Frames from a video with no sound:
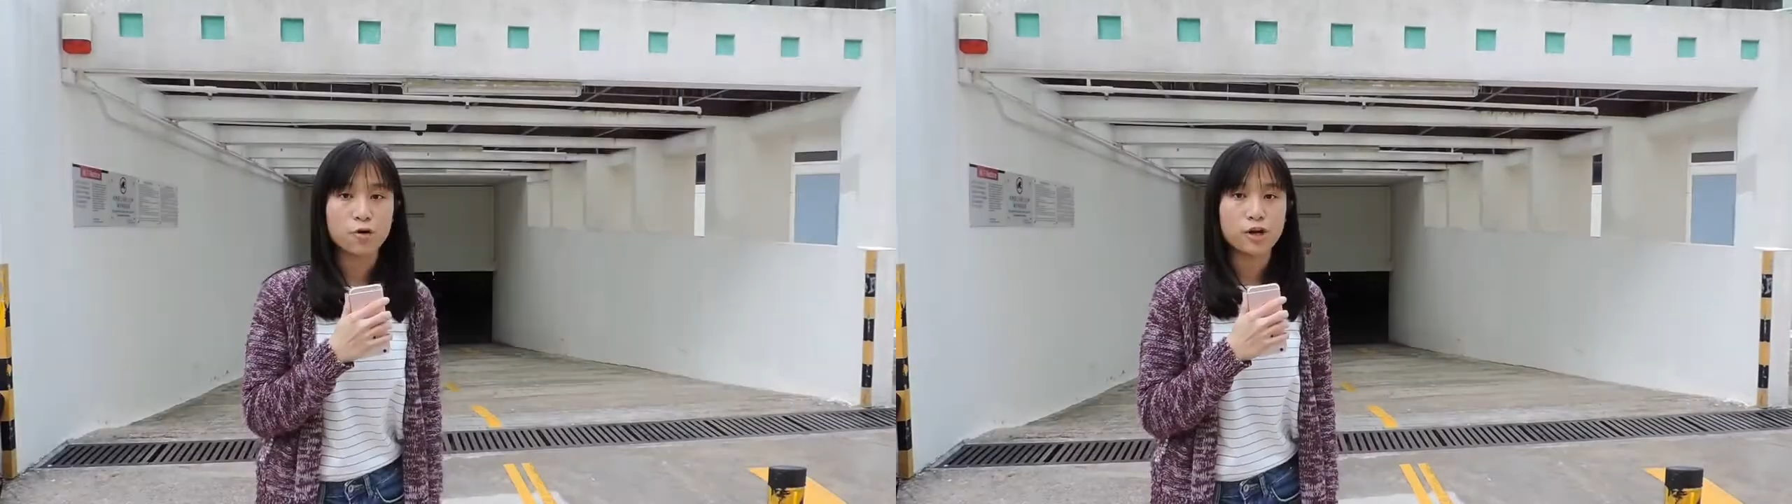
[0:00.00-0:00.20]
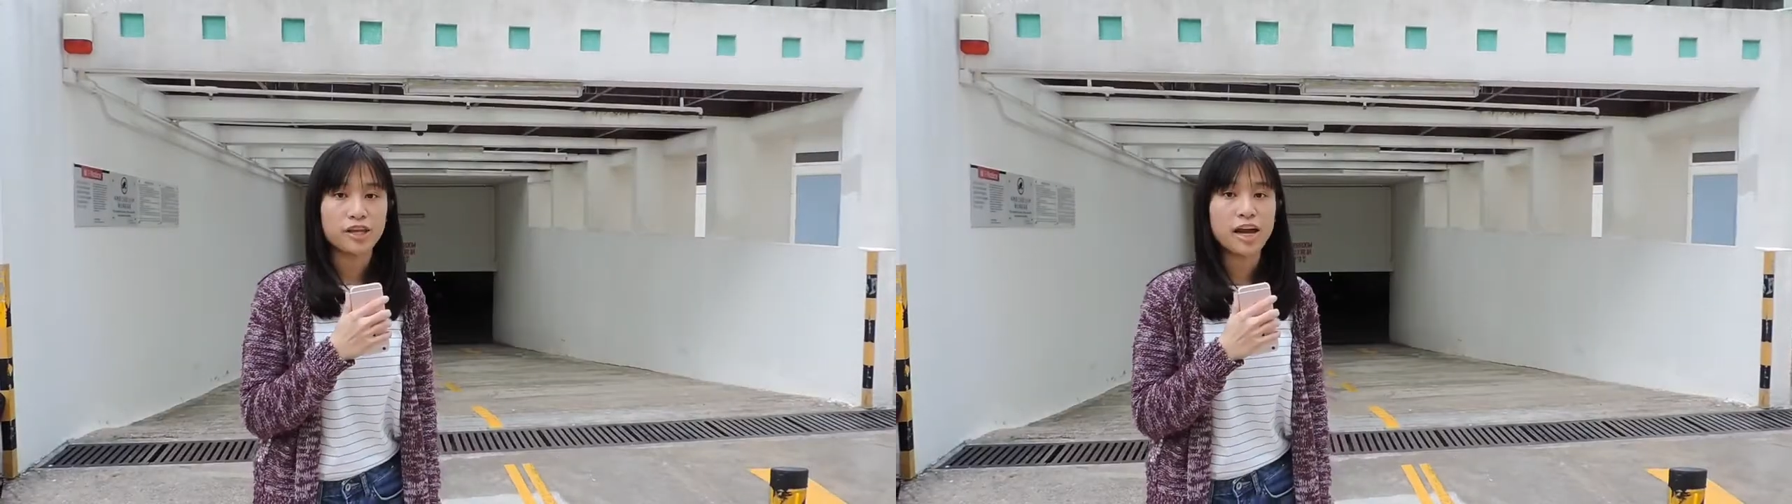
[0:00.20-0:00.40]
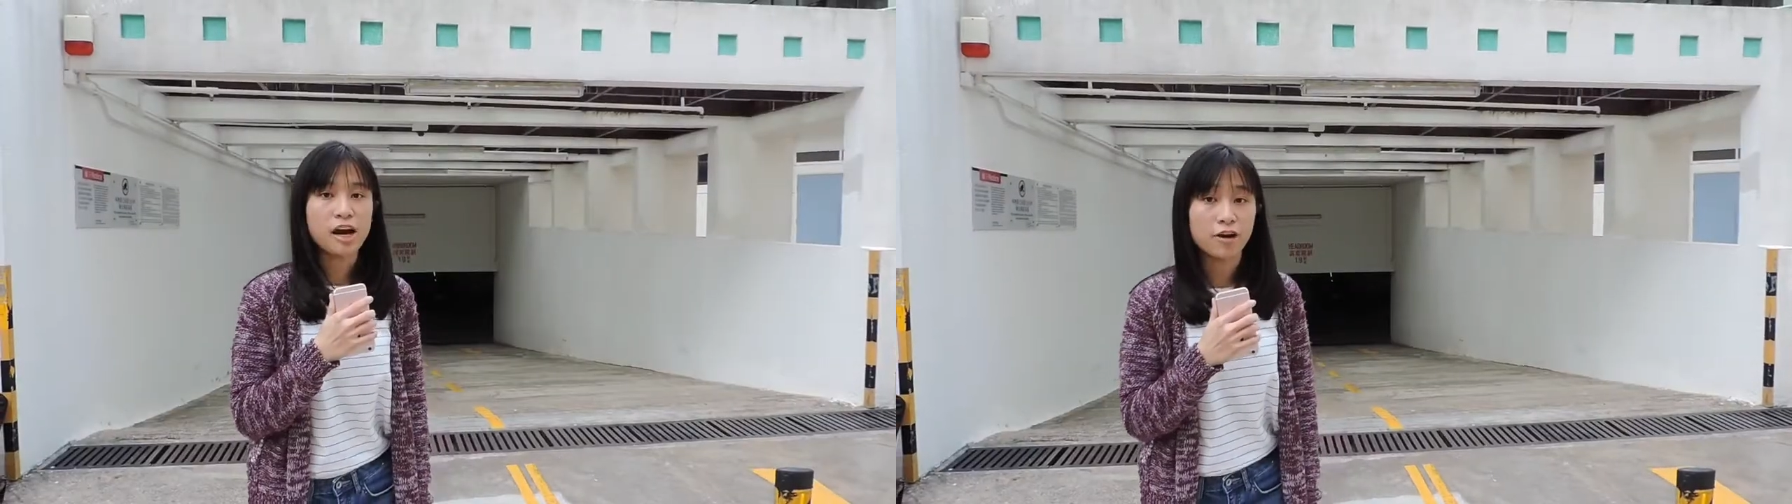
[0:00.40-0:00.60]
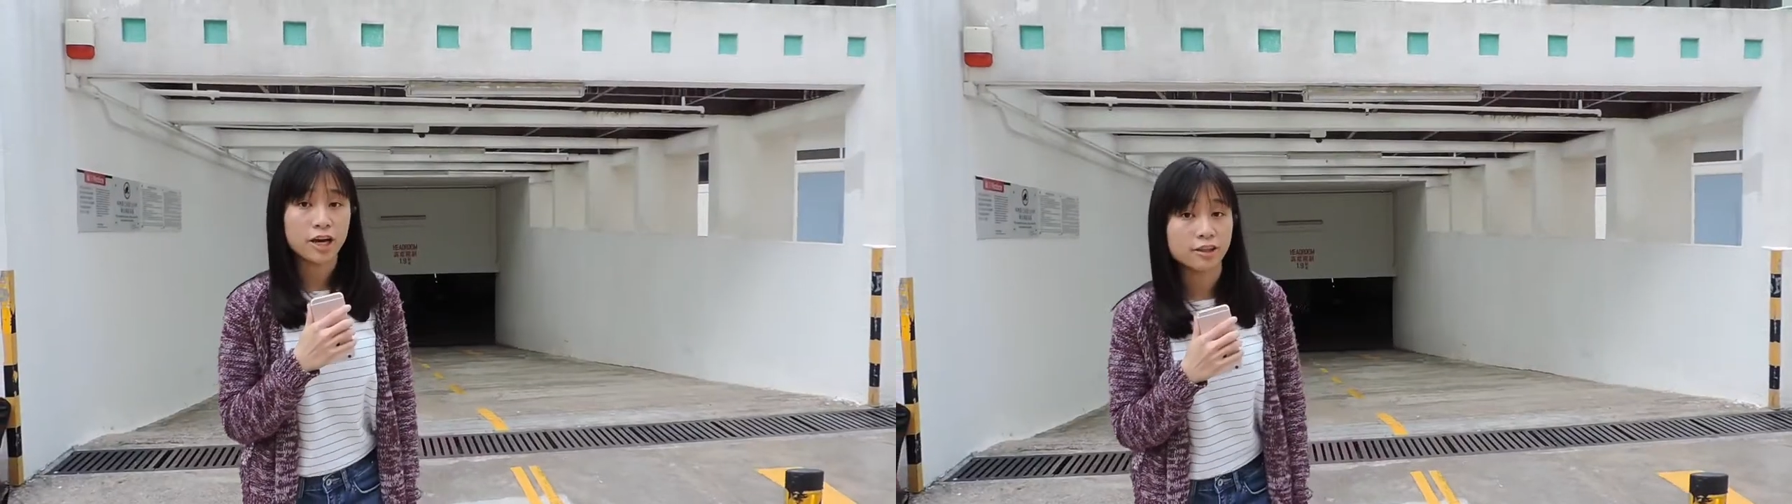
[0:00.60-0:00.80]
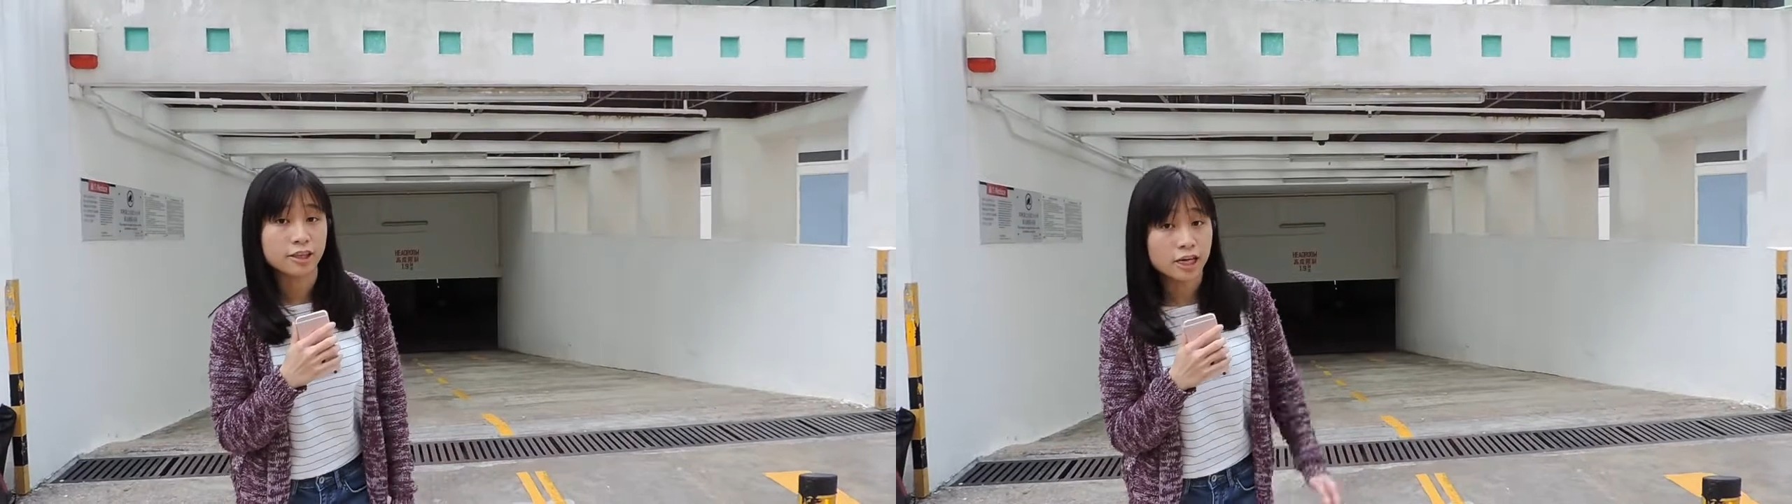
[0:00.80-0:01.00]
So we are now
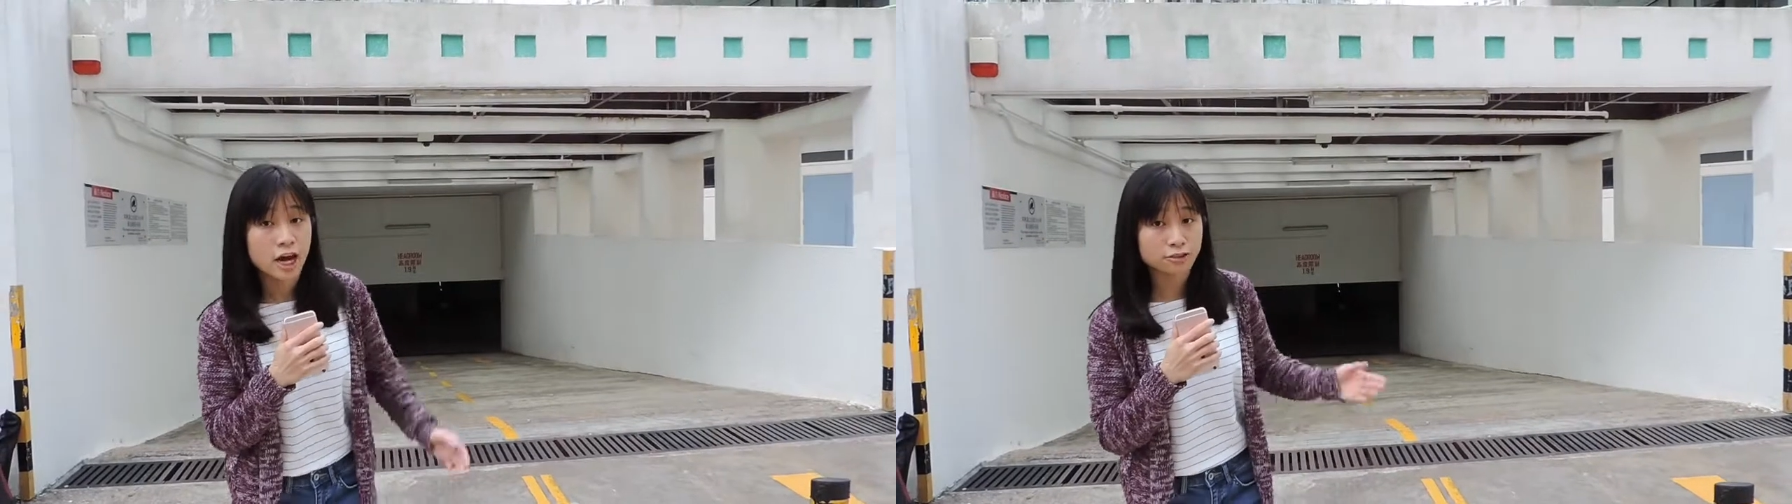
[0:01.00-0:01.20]
at the